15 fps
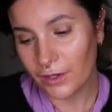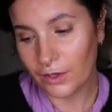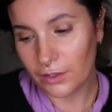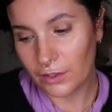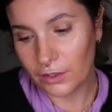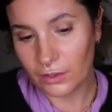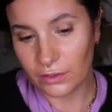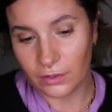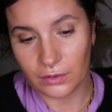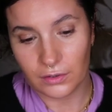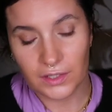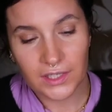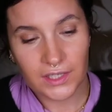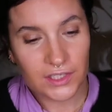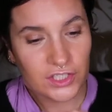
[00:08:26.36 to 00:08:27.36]
Girl,
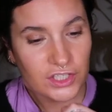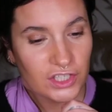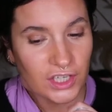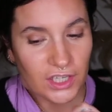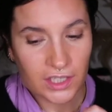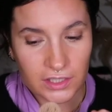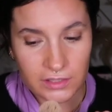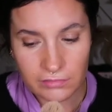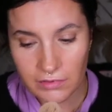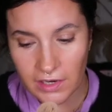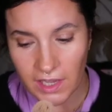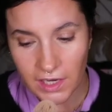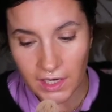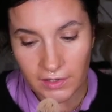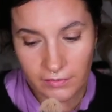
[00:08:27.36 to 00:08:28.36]
she is
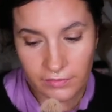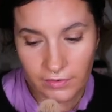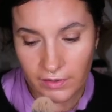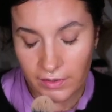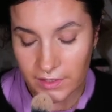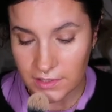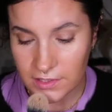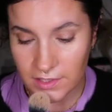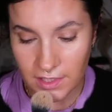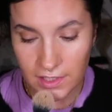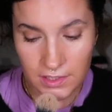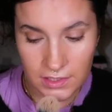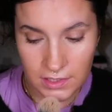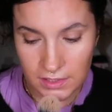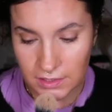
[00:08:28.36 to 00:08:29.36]
ready for the ski
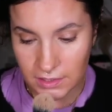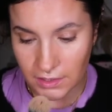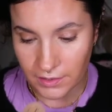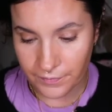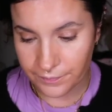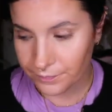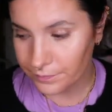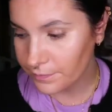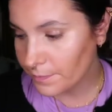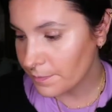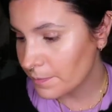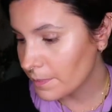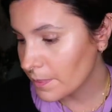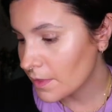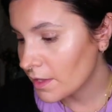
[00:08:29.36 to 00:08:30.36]
season.
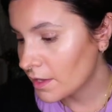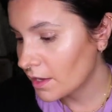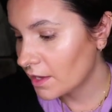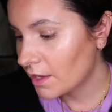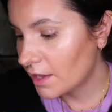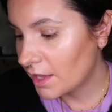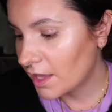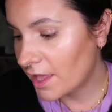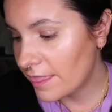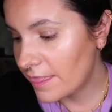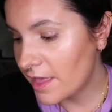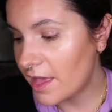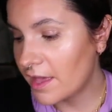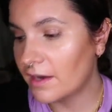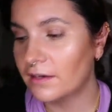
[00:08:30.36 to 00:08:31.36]
And
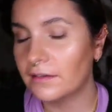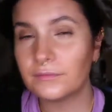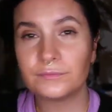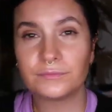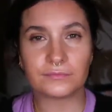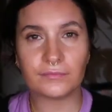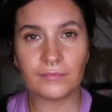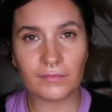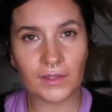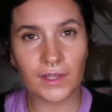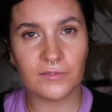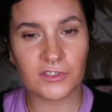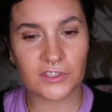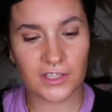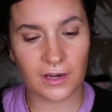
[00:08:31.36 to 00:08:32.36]
then
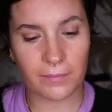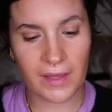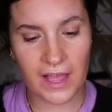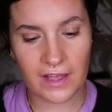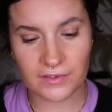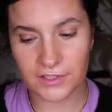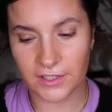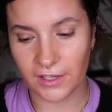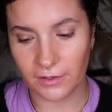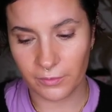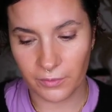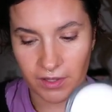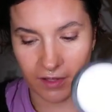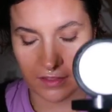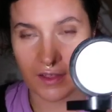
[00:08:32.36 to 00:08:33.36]
I'm just going to powder
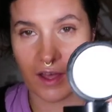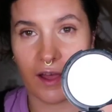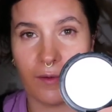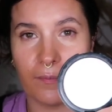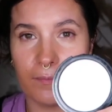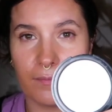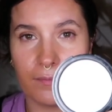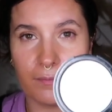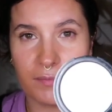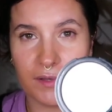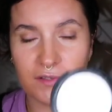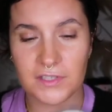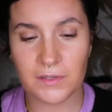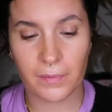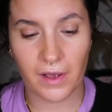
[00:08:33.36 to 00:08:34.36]
with
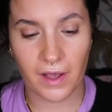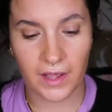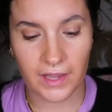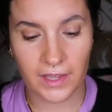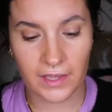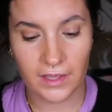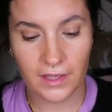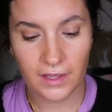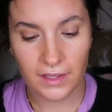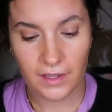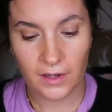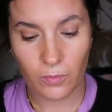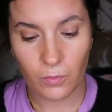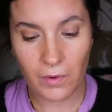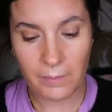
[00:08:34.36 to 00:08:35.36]
Beauty Pie
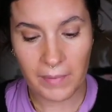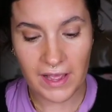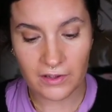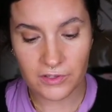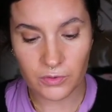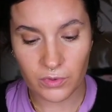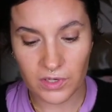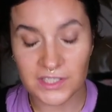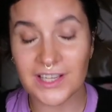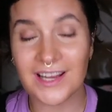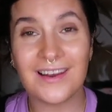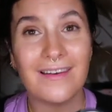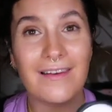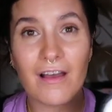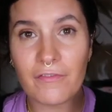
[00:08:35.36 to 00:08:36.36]
One Powder Wonder.
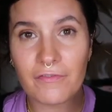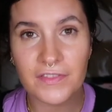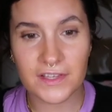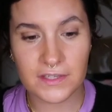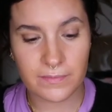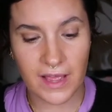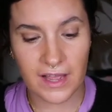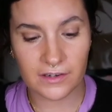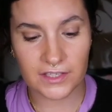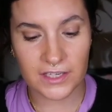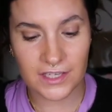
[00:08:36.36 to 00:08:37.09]
Love this powder.